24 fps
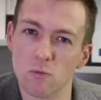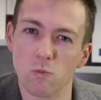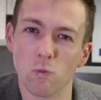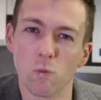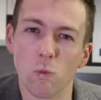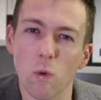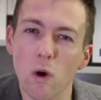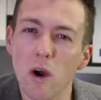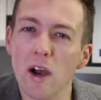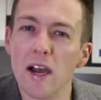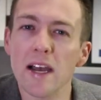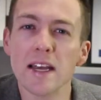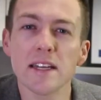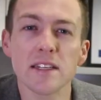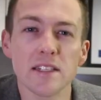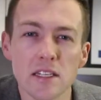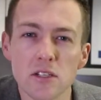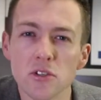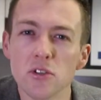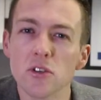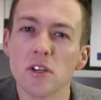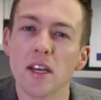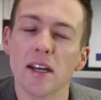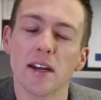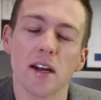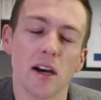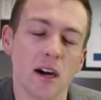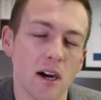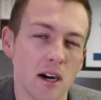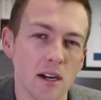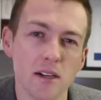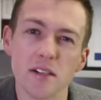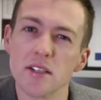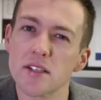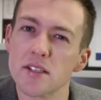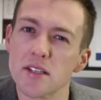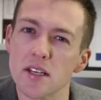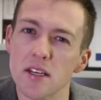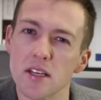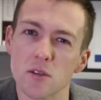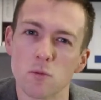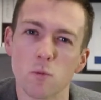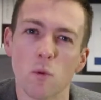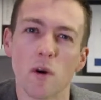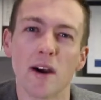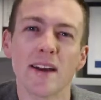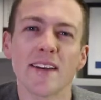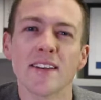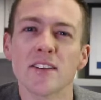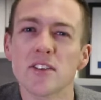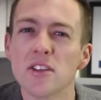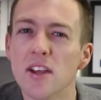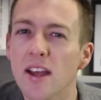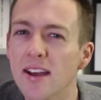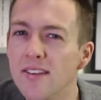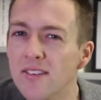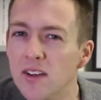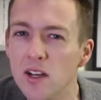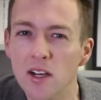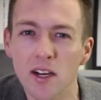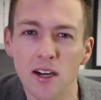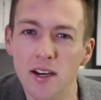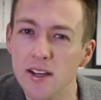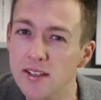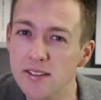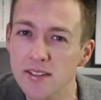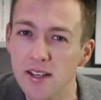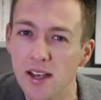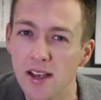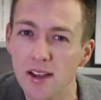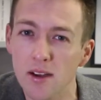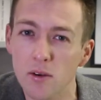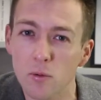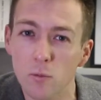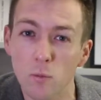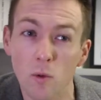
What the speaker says: Why did you get heart disease? Why did you have a heart attack?